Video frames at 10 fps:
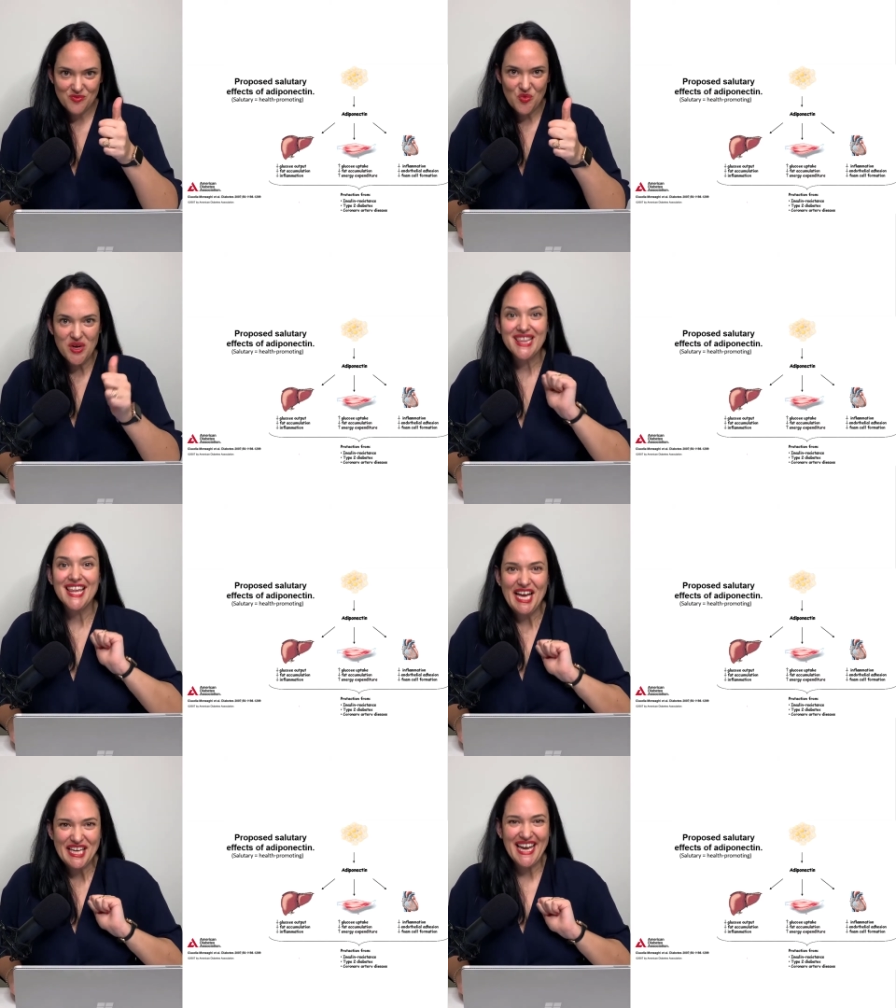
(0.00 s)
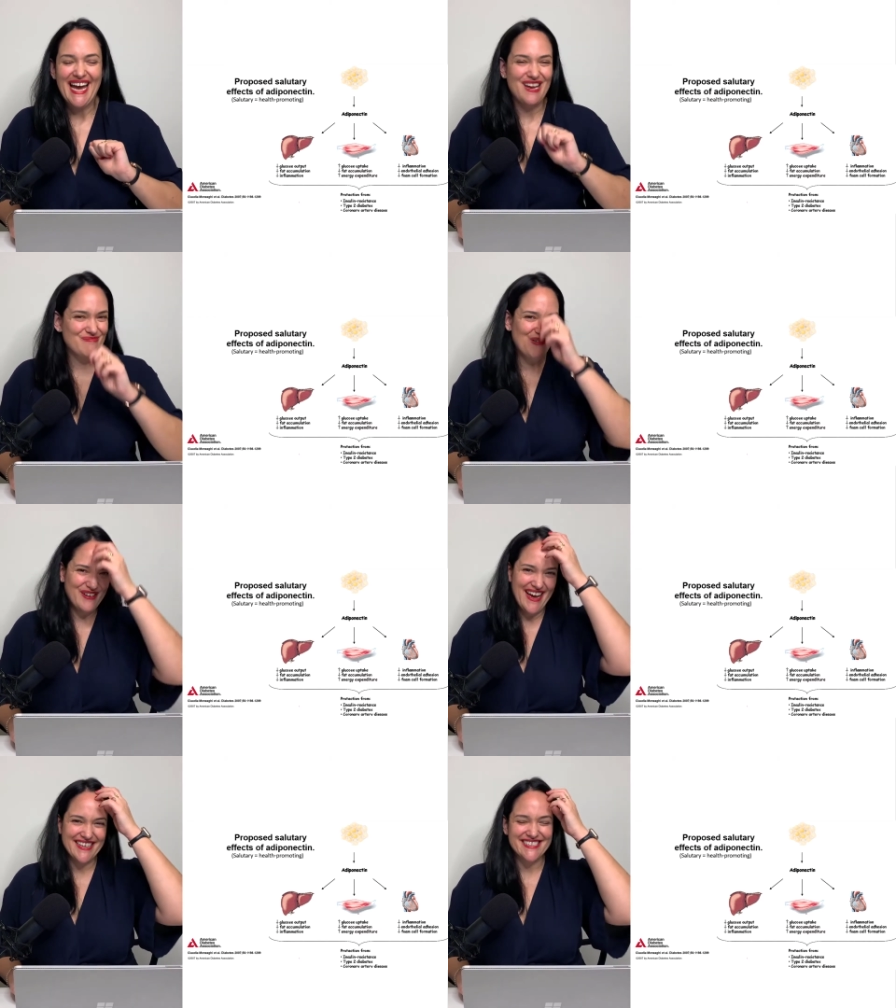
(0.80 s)
we like
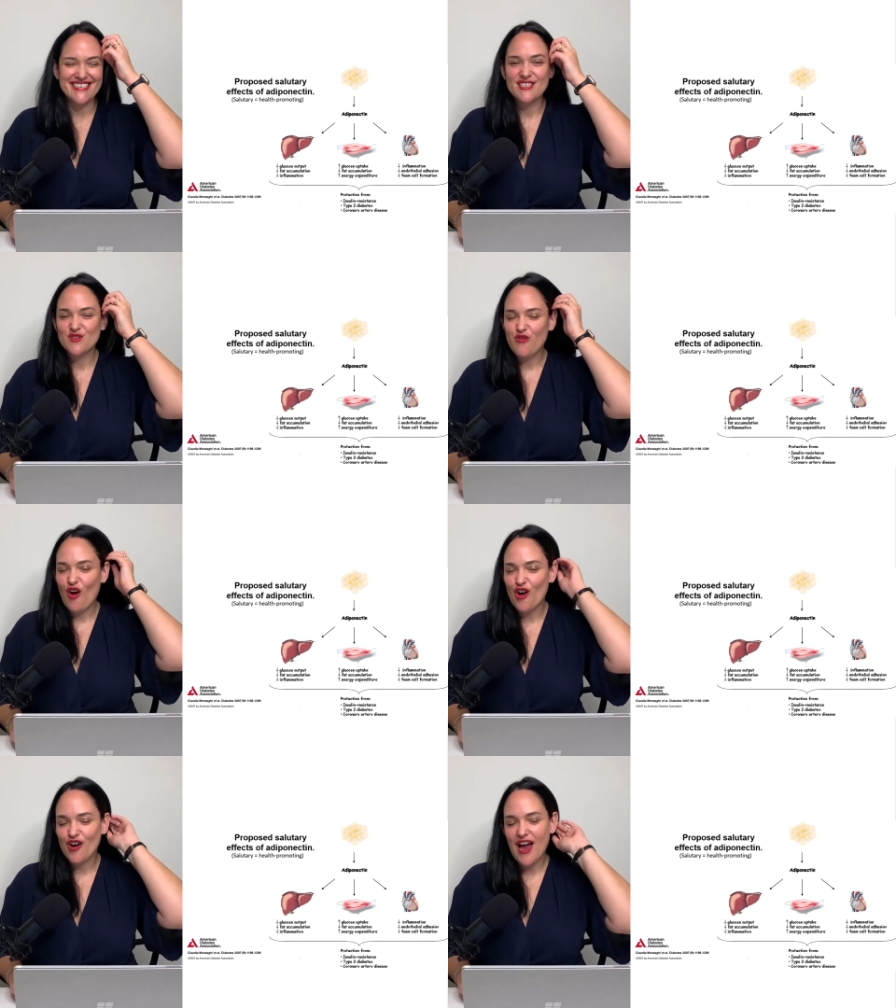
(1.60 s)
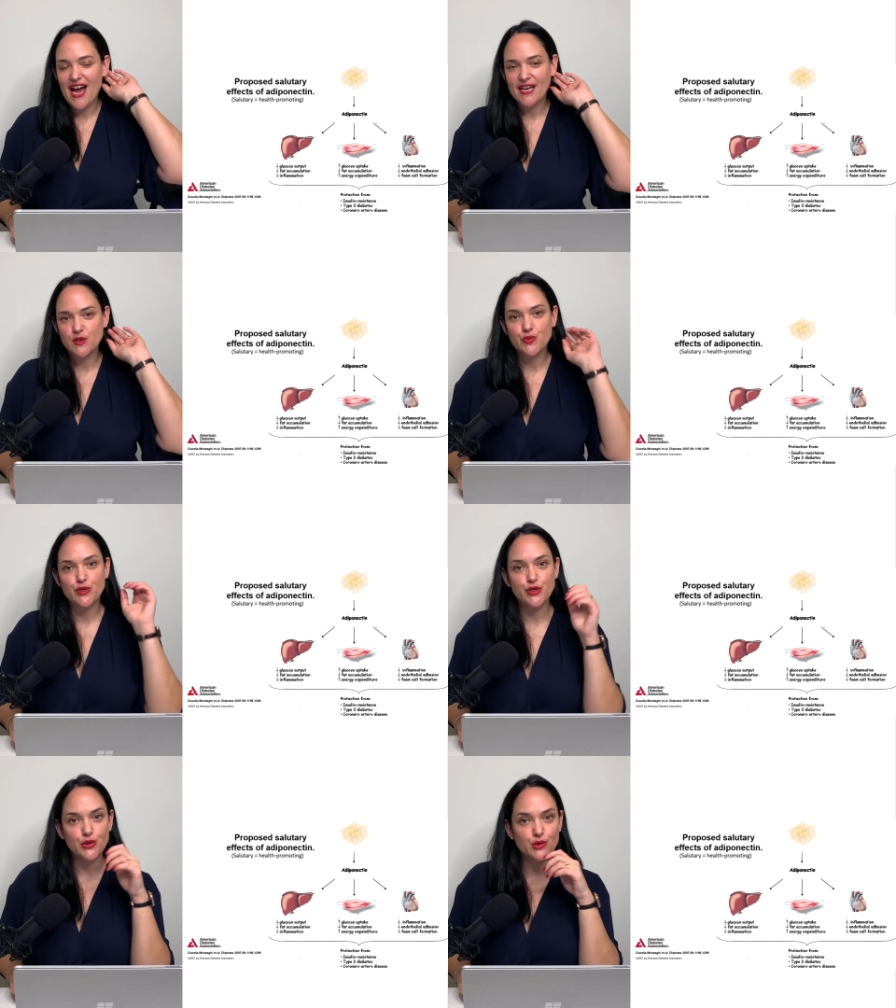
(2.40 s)
adiponectin as far as
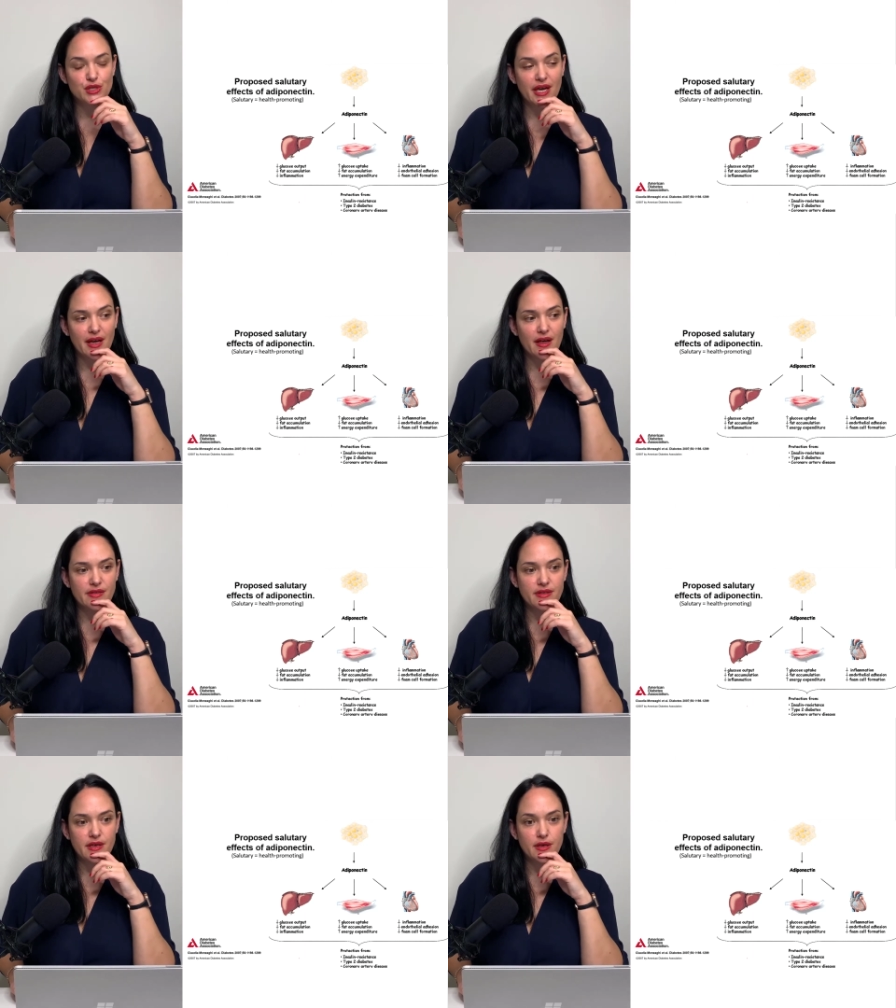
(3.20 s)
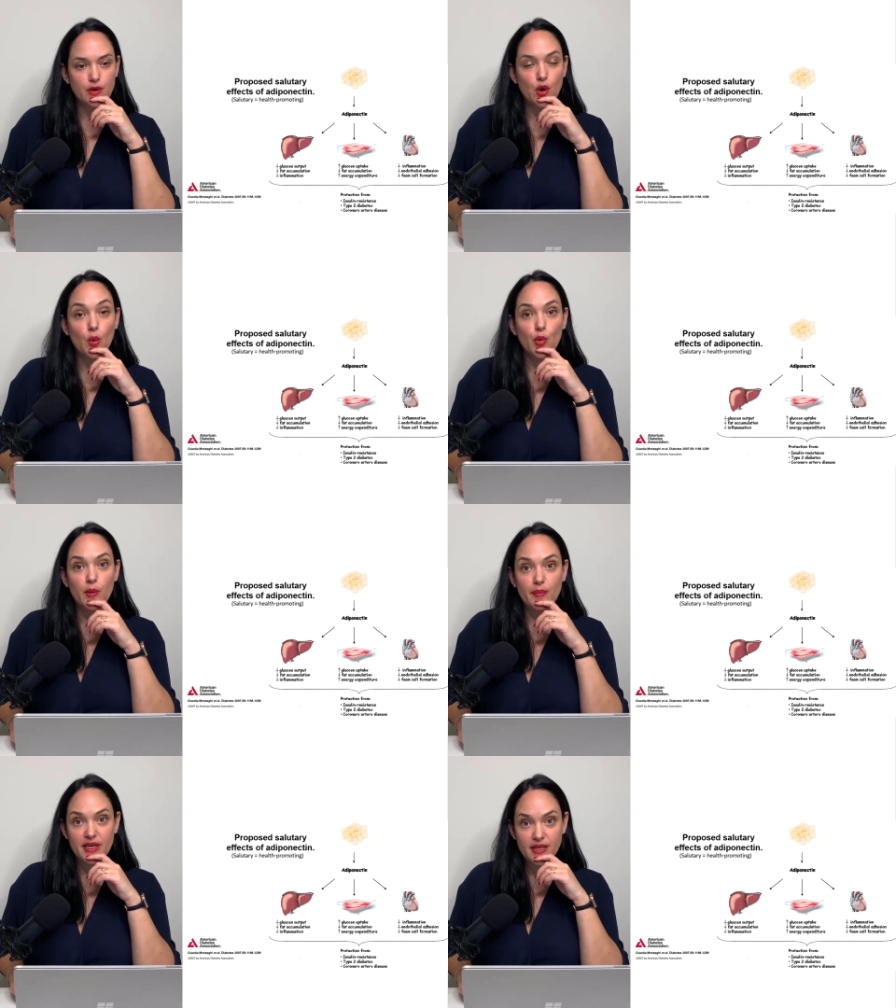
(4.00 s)
reducing the
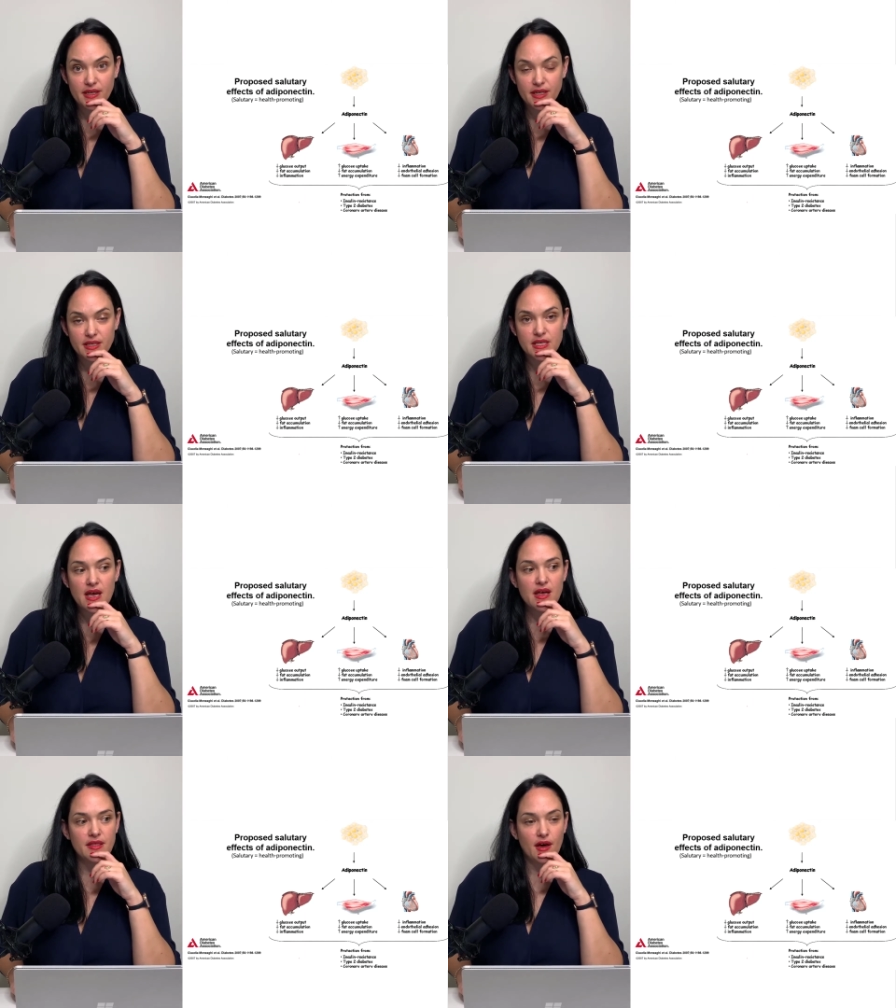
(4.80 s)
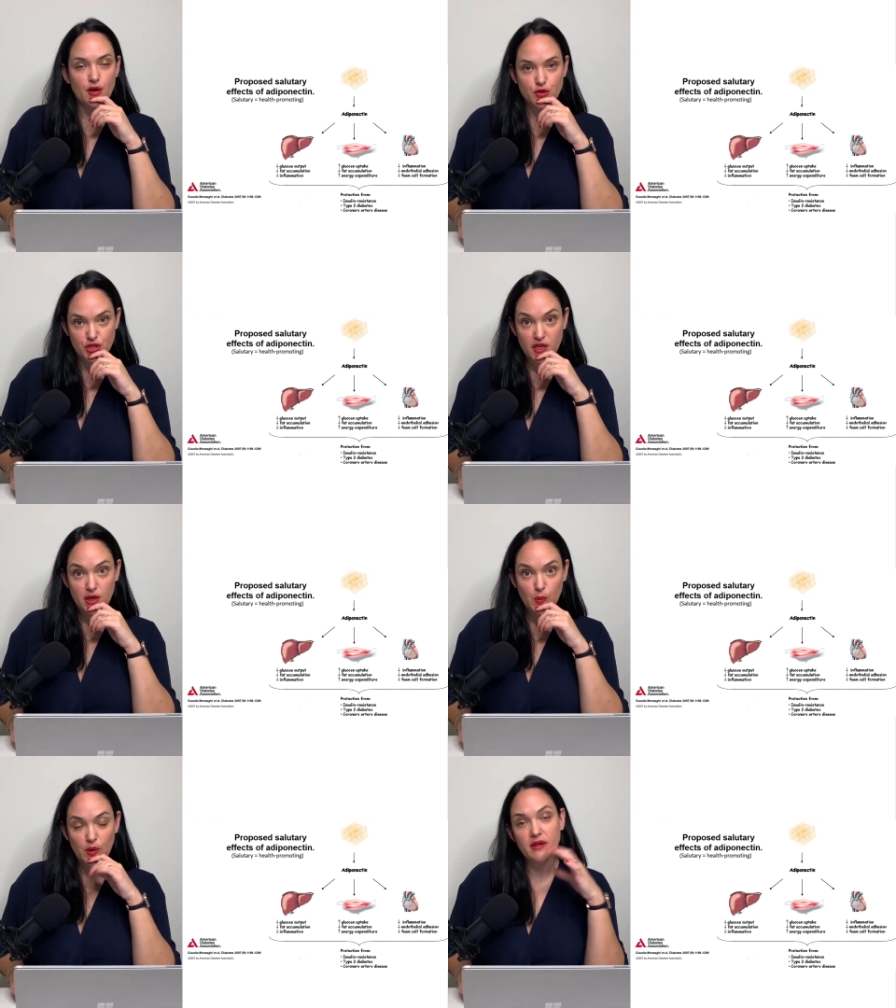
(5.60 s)
comorbidities that are
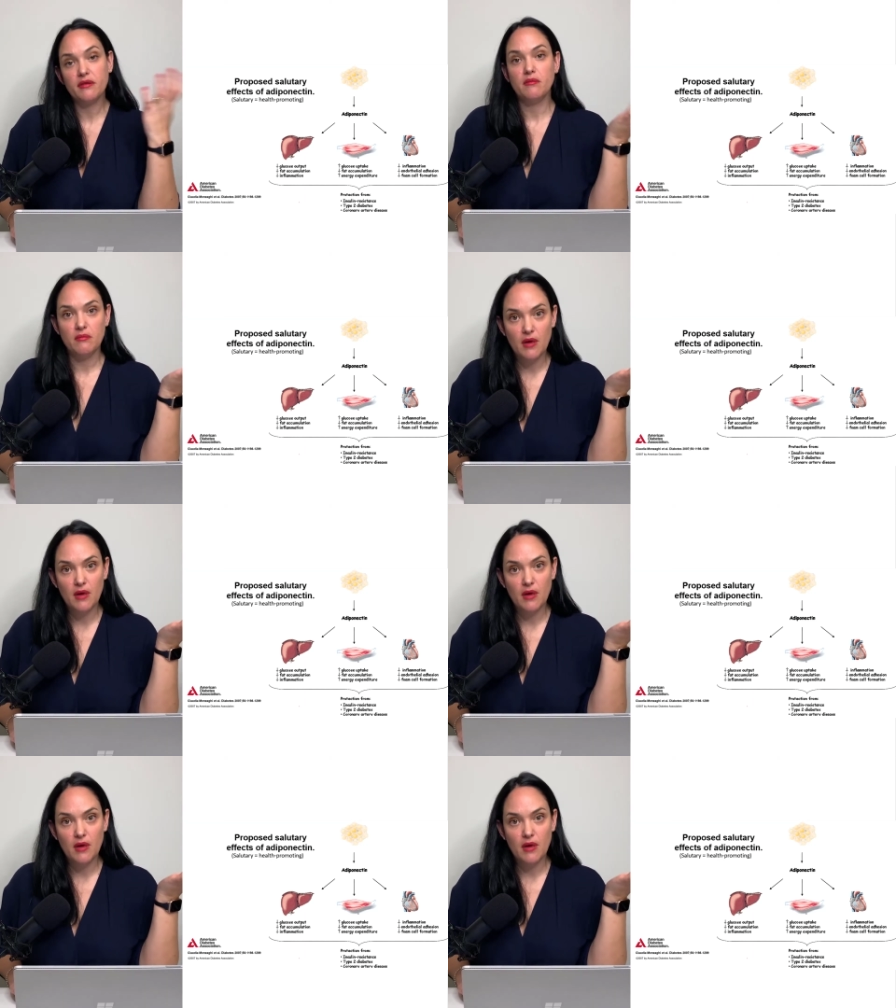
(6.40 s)
seen with